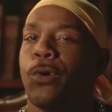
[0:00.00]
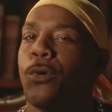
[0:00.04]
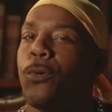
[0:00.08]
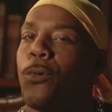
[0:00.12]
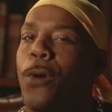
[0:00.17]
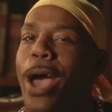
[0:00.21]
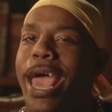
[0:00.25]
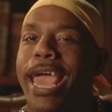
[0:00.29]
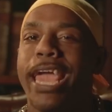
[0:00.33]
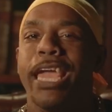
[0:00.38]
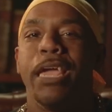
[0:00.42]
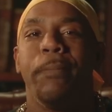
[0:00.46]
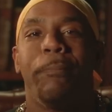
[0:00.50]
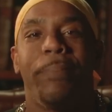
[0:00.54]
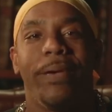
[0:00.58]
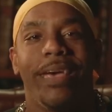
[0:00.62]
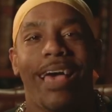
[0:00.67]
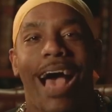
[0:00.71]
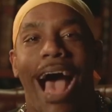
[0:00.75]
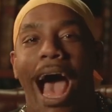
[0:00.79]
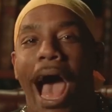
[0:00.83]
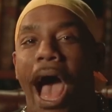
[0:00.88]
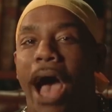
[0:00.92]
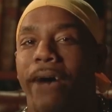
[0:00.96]
who Wade been
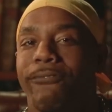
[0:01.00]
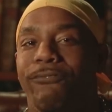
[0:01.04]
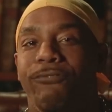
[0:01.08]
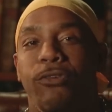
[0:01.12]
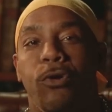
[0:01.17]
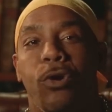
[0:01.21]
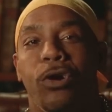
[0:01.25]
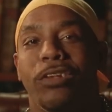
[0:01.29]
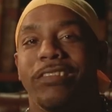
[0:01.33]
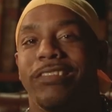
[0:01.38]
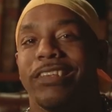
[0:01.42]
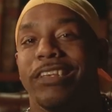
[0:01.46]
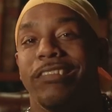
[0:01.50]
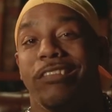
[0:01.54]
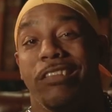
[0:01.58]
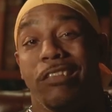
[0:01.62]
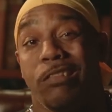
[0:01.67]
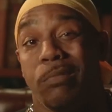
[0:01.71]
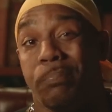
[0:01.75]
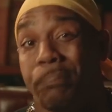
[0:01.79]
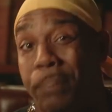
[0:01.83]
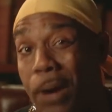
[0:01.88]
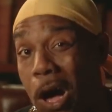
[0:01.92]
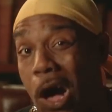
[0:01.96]
hot for since
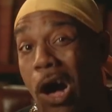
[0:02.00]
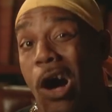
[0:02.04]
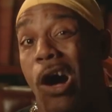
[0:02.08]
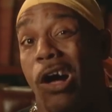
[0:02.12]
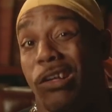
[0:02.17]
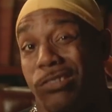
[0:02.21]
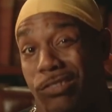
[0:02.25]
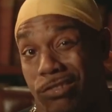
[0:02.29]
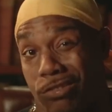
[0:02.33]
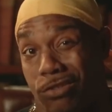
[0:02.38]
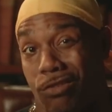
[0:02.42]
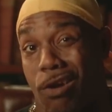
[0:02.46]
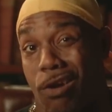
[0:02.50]
his balls